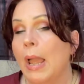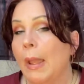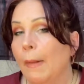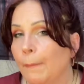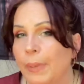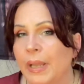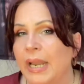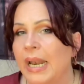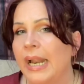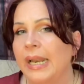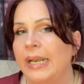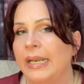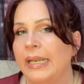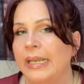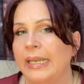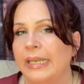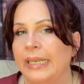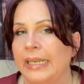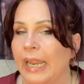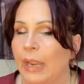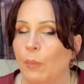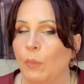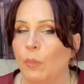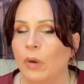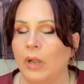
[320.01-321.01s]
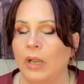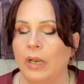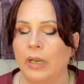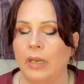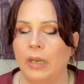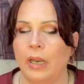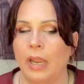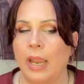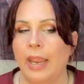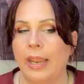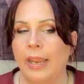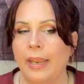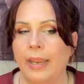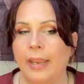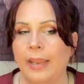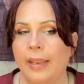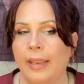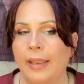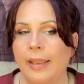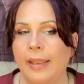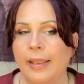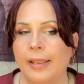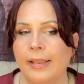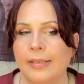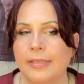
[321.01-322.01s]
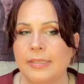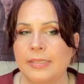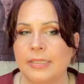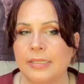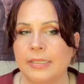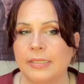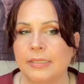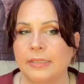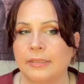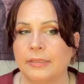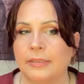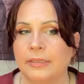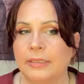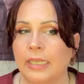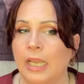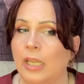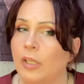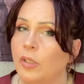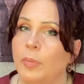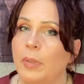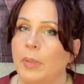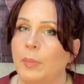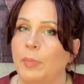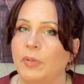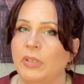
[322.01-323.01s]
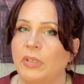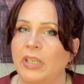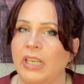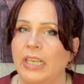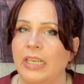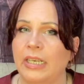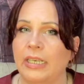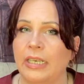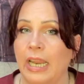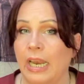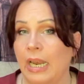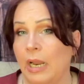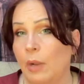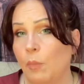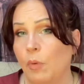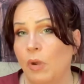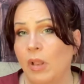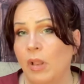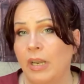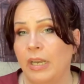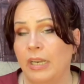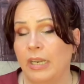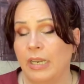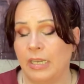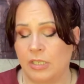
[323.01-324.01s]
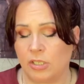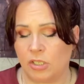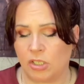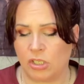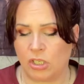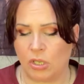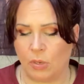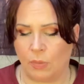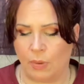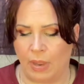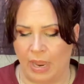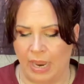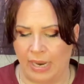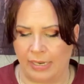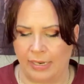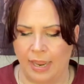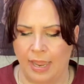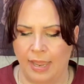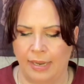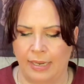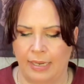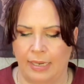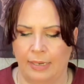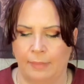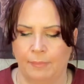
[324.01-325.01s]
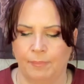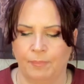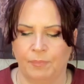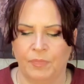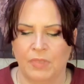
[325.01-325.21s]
but I didn't get one and other people did and I wanted it. So I got it.